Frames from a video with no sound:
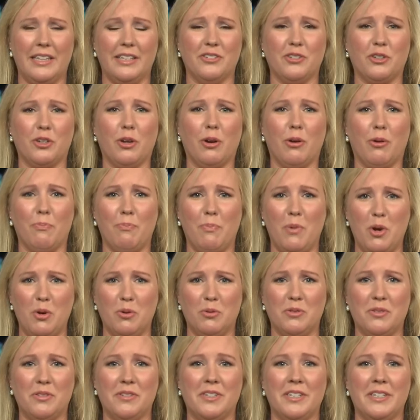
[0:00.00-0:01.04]
These are our
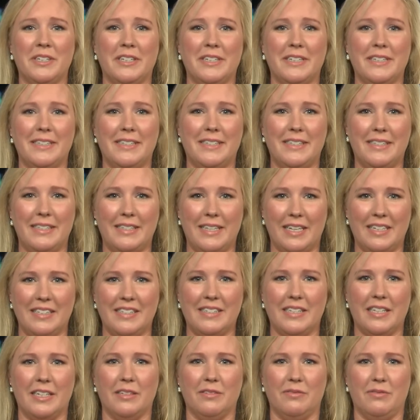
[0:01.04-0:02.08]
most
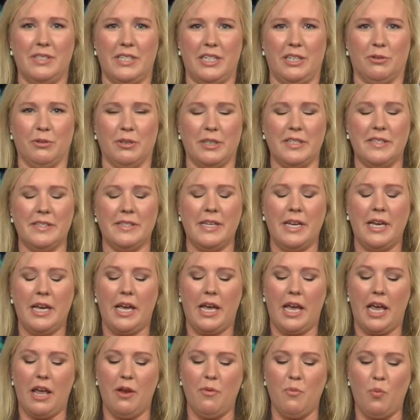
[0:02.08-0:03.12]
sensitive secrets.
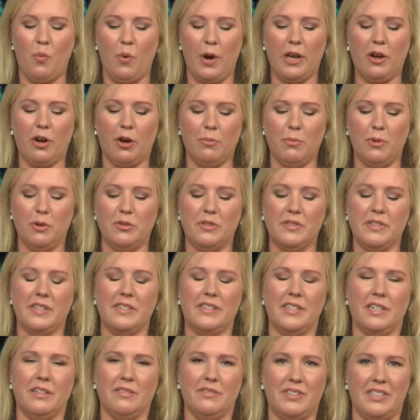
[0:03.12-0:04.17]
And when our most
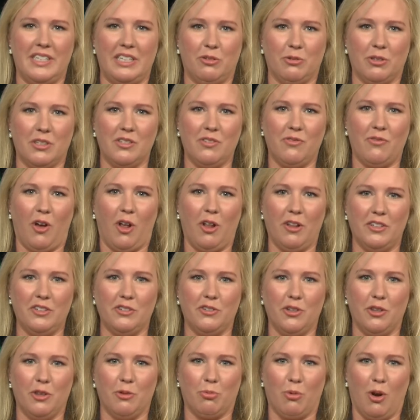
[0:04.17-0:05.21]
sensitive secrets fall into
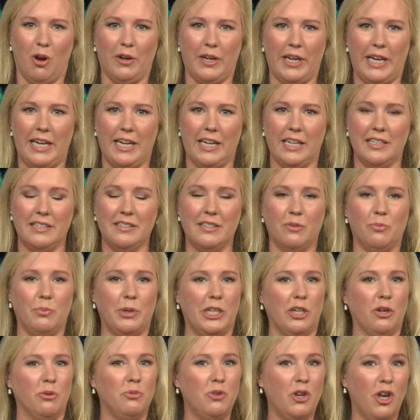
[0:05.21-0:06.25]
the wrong hands, and we
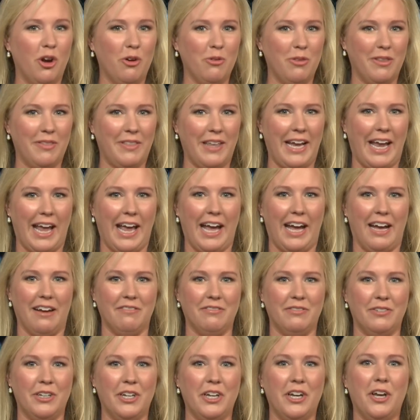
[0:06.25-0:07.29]
don't know that they have,
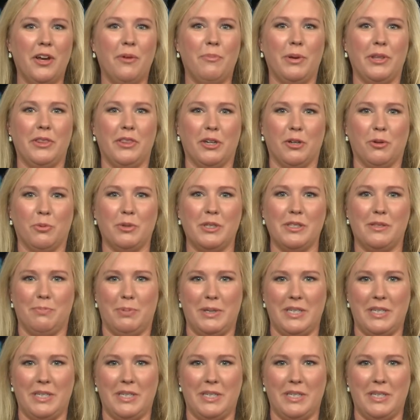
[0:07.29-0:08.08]
but there was